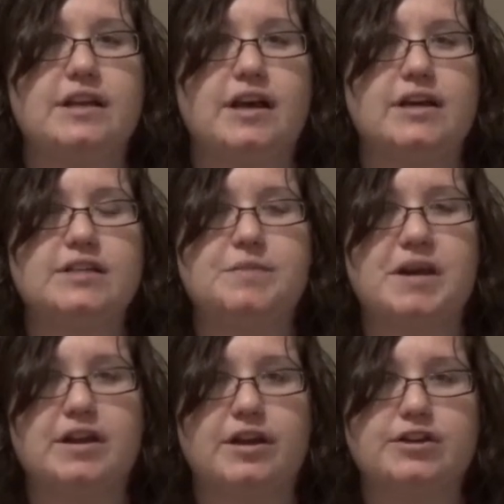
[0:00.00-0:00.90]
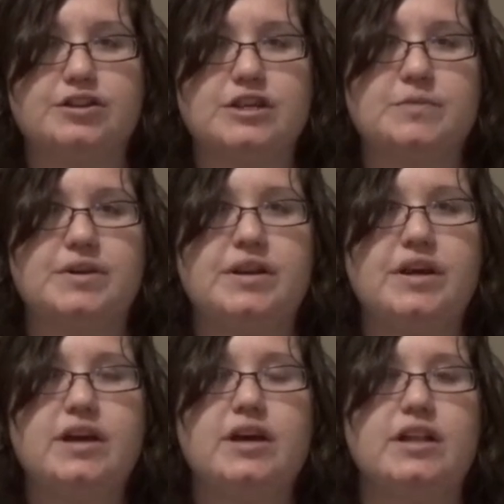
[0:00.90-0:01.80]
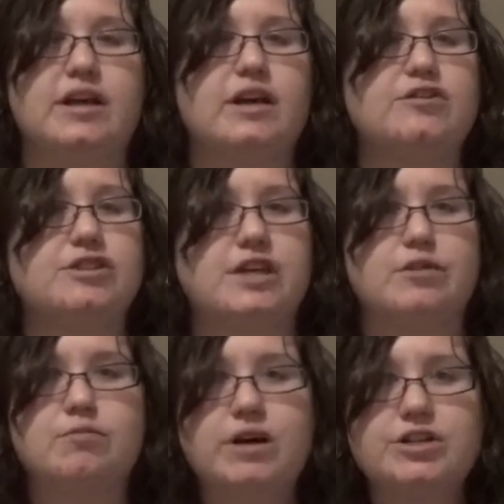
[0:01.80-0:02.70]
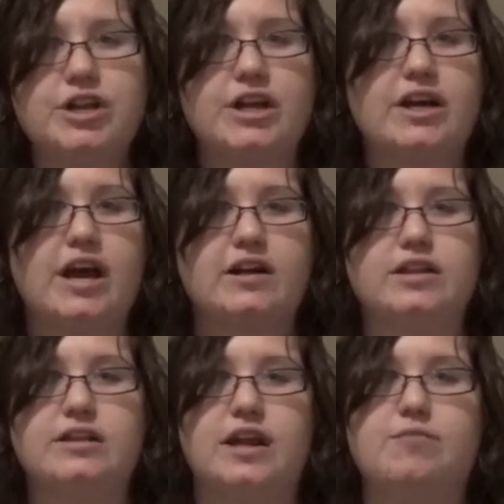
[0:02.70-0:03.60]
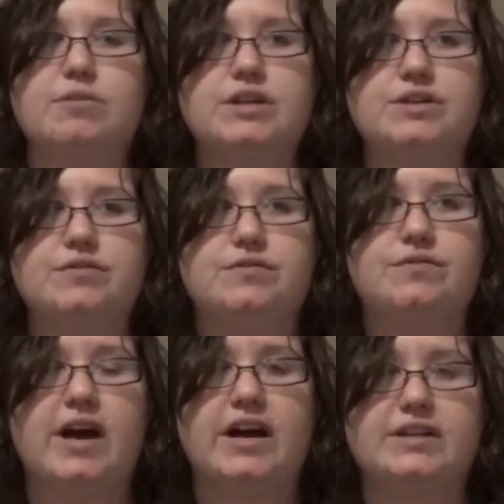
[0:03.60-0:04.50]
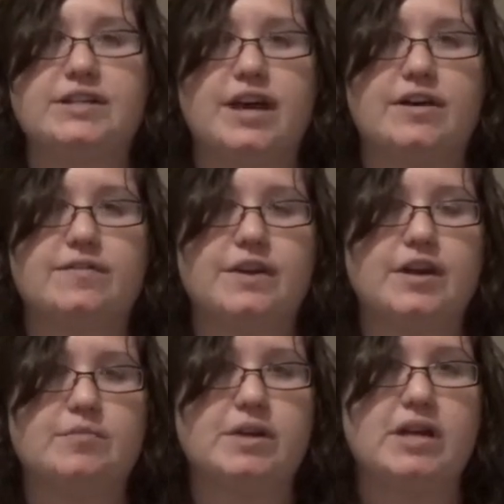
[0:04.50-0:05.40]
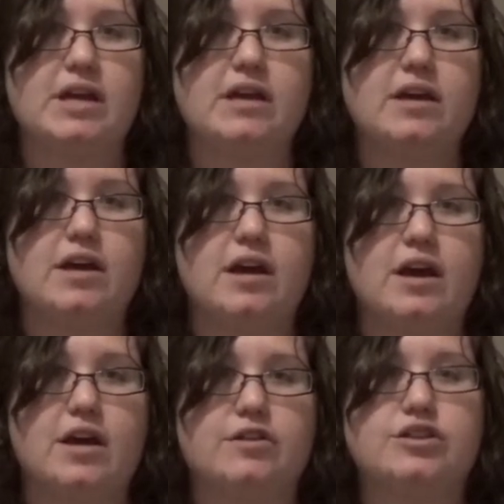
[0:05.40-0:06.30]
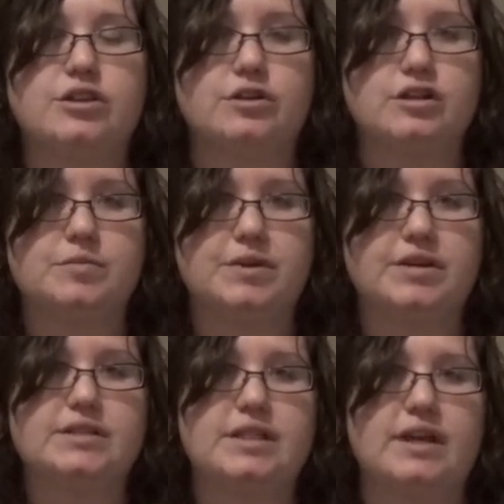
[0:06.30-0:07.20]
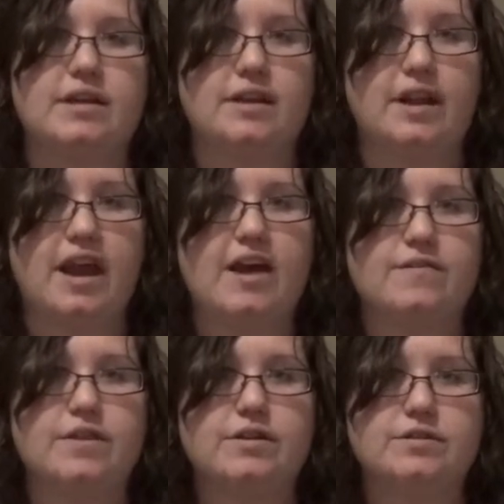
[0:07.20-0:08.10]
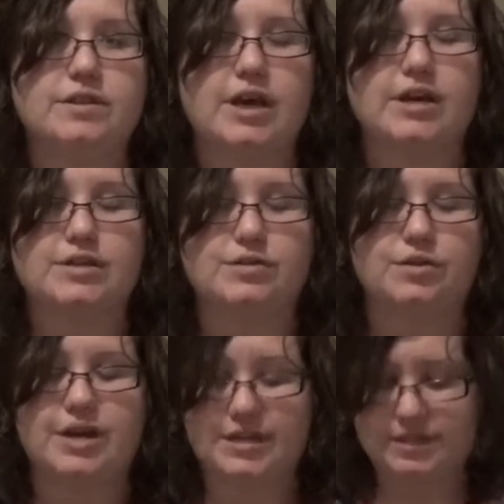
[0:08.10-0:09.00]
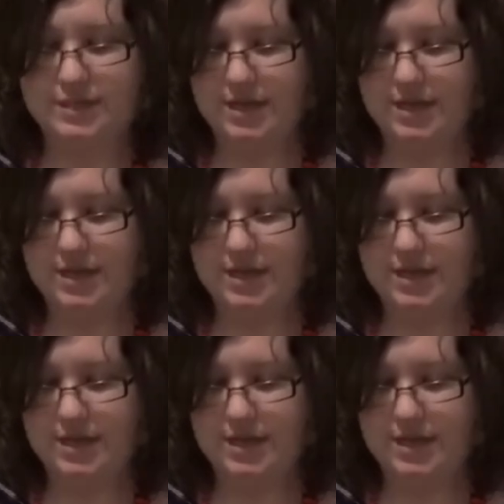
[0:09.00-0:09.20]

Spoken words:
Hispanic countries, but like countries like Russia and Ireland that I really don't find very many other children's books that have those stories.